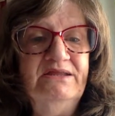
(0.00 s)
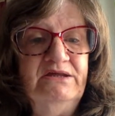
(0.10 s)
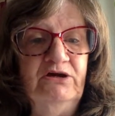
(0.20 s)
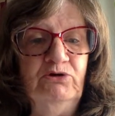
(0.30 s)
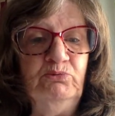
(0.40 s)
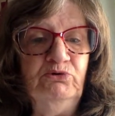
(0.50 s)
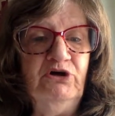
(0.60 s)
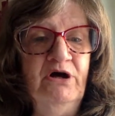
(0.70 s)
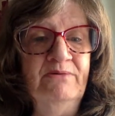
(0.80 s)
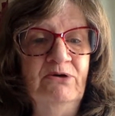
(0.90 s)
there will
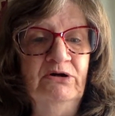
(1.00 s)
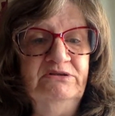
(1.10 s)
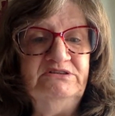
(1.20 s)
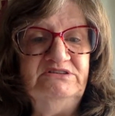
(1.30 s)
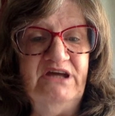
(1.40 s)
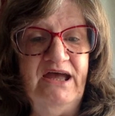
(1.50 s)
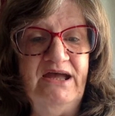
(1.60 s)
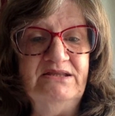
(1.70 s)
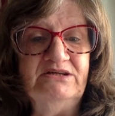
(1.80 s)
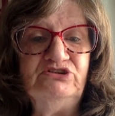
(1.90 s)
come on the
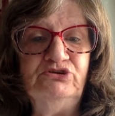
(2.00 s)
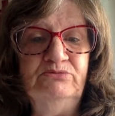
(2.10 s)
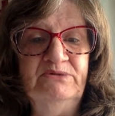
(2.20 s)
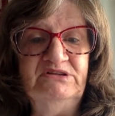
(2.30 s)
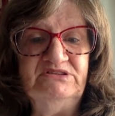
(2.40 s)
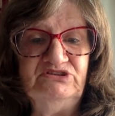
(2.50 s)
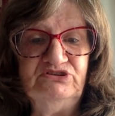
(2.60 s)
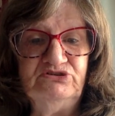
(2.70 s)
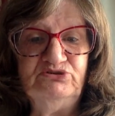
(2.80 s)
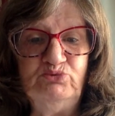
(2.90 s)
day that two
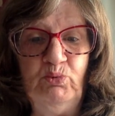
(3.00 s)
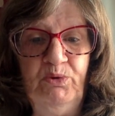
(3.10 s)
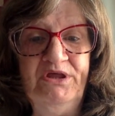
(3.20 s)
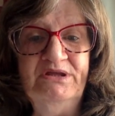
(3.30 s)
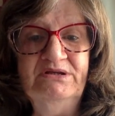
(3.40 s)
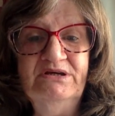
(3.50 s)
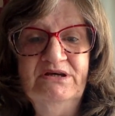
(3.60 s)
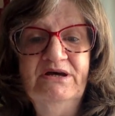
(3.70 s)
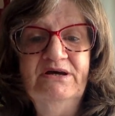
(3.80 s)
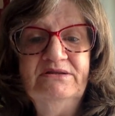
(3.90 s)
ministers win
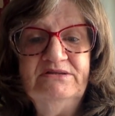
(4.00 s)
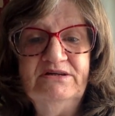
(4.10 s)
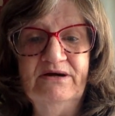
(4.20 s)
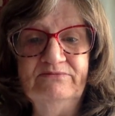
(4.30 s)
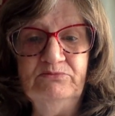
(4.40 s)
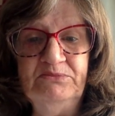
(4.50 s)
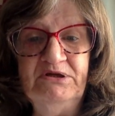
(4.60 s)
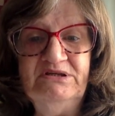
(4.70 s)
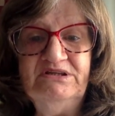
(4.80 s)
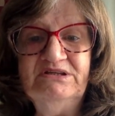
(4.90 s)
the
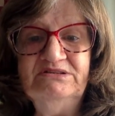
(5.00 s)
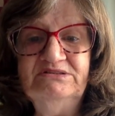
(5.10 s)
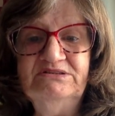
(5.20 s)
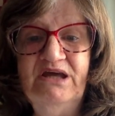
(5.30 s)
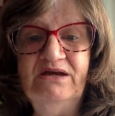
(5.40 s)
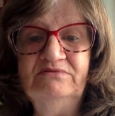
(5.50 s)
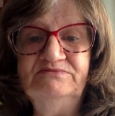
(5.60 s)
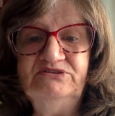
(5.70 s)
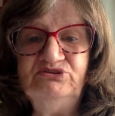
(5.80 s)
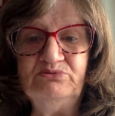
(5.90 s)
government in the land
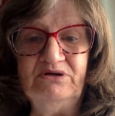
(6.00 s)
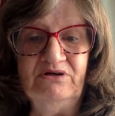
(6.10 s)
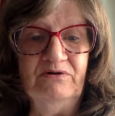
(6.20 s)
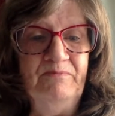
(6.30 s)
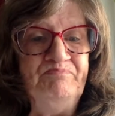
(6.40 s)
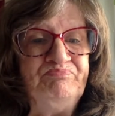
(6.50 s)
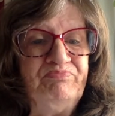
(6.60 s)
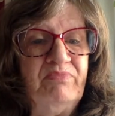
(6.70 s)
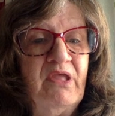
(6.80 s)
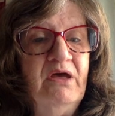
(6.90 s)
of Israel.
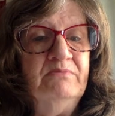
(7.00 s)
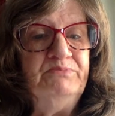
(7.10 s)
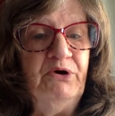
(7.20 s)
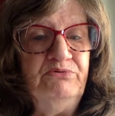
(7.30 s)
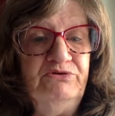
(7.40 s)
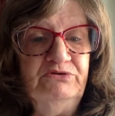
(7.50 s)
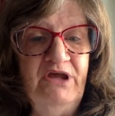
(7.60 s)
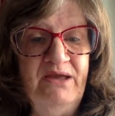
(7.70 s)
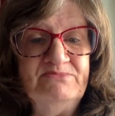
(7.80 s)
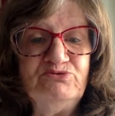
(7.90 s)
Both their
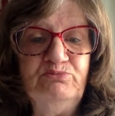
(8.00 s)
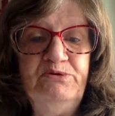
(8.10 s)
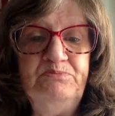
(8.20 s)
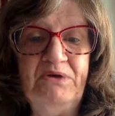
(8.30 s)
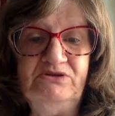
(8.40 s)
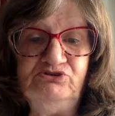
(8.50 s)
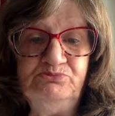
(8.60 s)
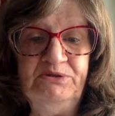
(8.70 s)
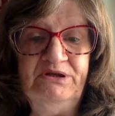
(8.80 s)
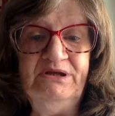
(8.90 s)
names will be
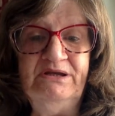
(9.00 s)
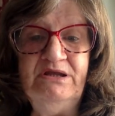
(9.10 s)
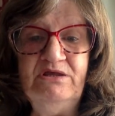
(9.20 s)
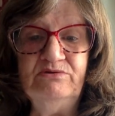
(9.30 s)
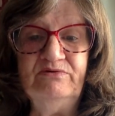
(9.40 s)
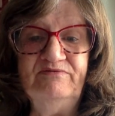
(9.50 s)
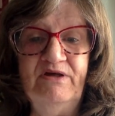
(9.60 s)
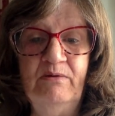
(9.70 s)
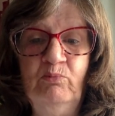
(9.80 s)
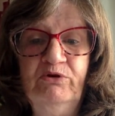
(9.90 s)
Benjamin, and neither of
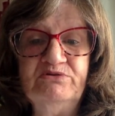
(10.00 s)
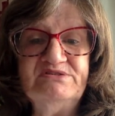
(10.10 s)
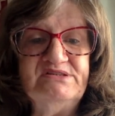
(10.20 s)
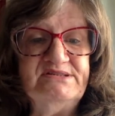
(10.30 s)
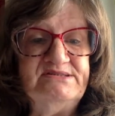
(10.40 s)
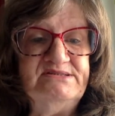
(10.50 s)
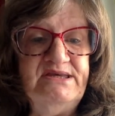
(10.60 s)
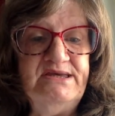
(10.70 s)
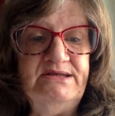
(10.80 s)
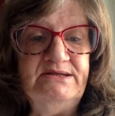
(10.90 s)
them will
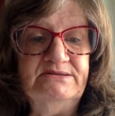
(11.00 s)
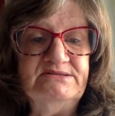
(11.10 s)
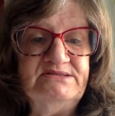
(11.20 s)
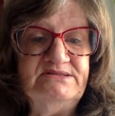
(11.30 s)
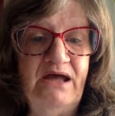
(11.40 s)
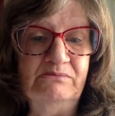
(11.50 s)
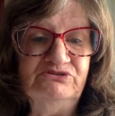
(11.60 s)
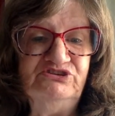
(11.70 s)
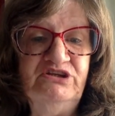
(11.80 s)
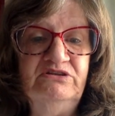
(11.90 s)
succeed in
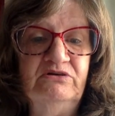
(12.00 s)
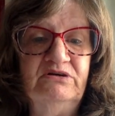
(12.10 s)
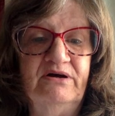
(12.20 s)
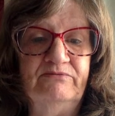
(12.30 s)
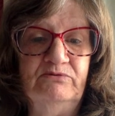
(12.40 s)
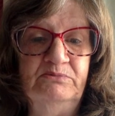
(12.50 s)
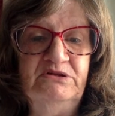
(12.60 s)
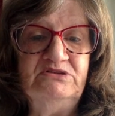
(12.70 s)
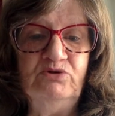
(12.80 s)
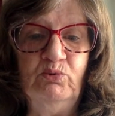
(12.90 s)
establishing their
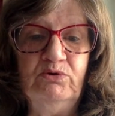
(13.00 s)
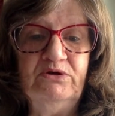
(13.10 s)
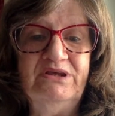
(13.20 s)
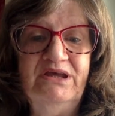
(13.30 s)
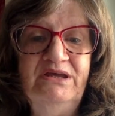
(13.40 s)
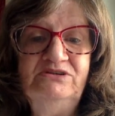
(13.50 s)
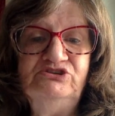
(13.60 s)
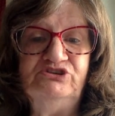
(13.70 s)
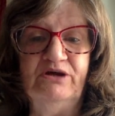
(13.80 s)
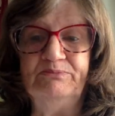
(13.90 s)
government or
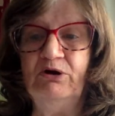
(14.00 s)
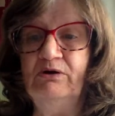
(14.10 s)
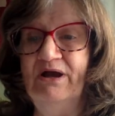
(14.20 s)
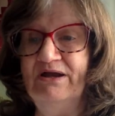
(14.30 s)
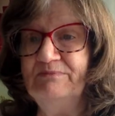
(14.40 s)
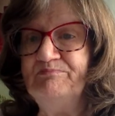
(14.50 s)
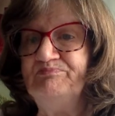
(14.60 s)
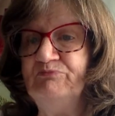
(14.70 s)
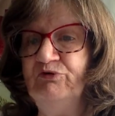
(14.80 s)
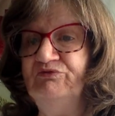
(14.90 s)
kingship. All right,
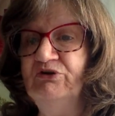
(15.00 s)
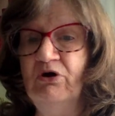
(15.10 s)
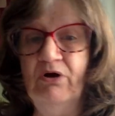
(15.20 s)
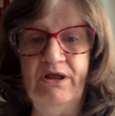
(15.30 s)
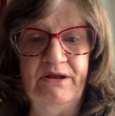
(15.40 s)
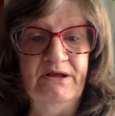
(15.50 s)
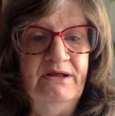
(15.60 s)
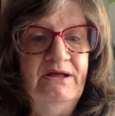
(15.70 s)
moving on